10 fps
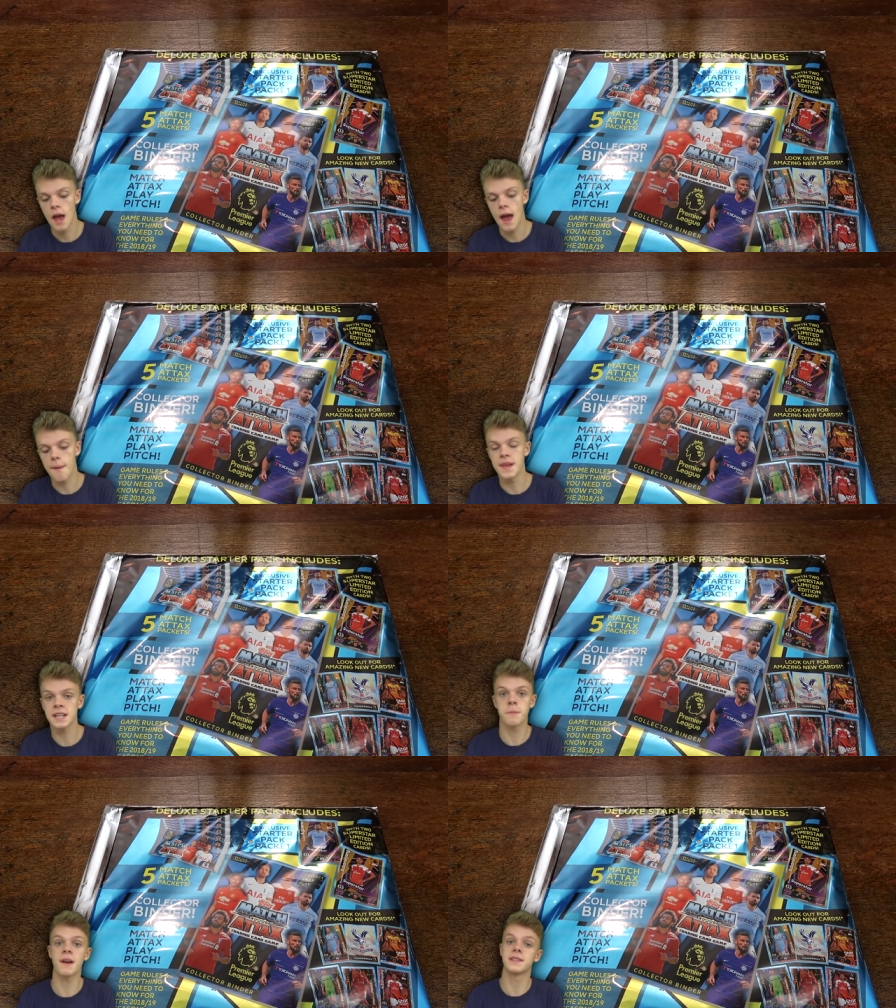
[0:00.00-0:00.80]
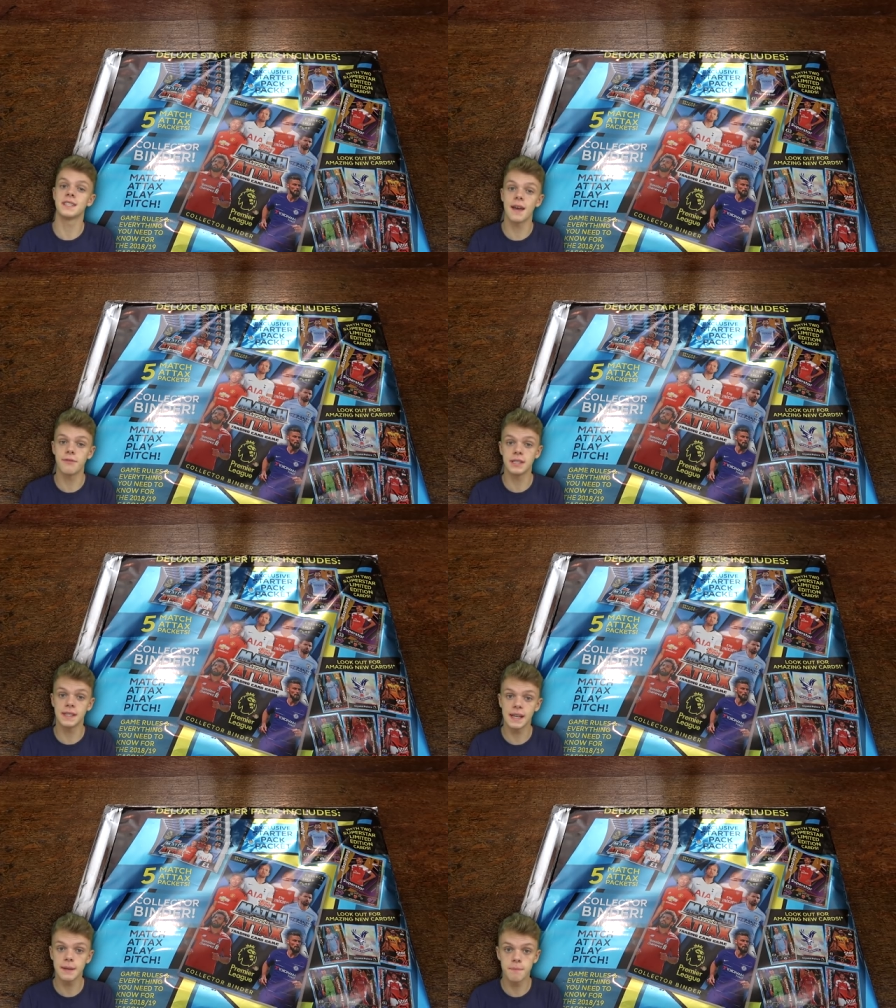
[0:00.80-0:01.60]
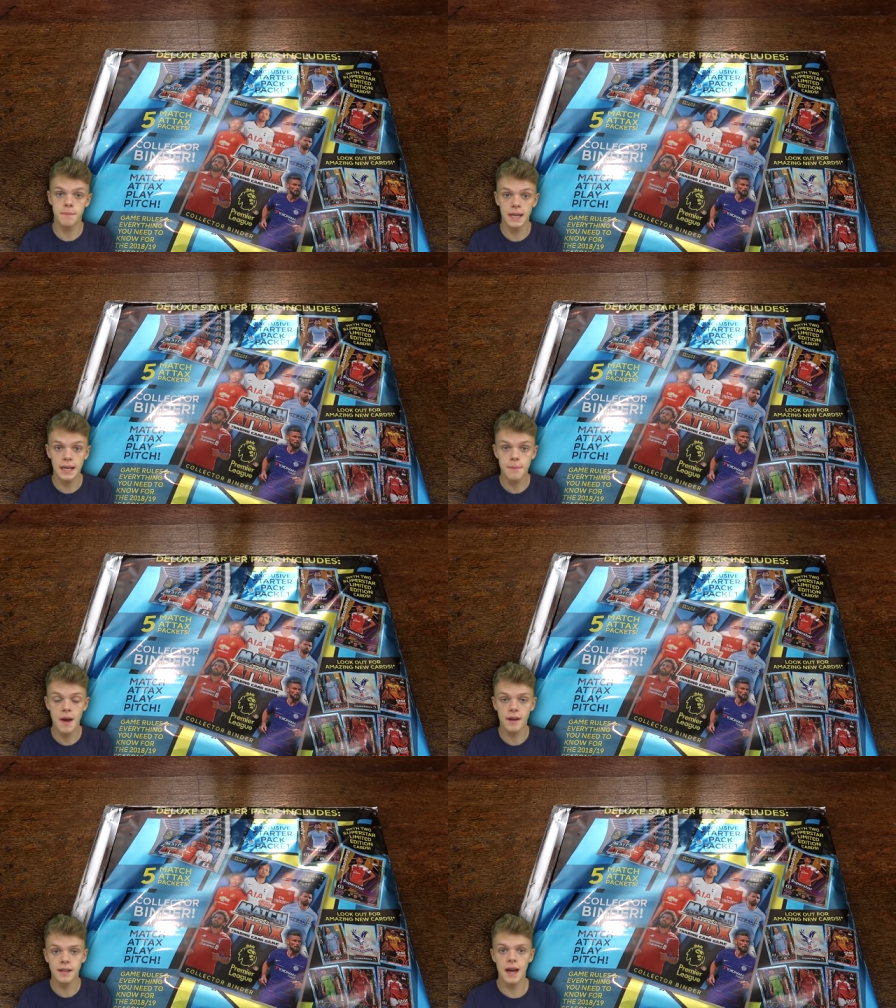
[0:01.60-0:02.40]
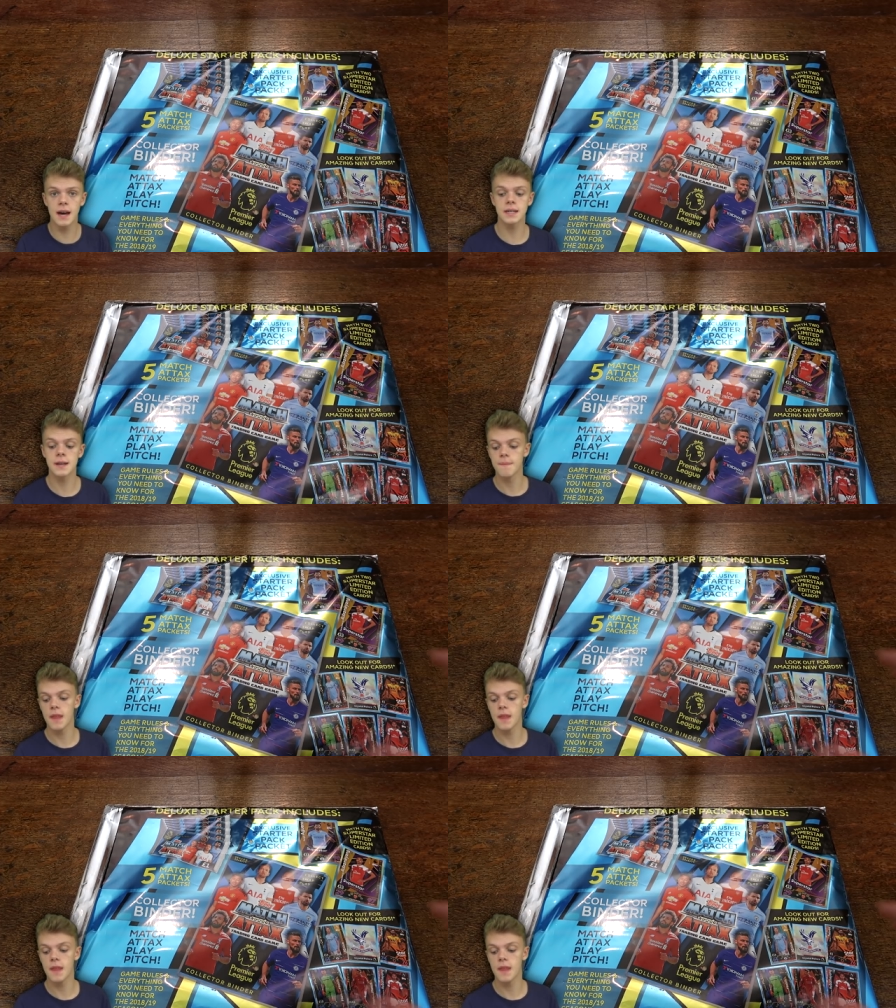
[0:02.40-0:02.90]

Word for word: um, that's about 17p per card.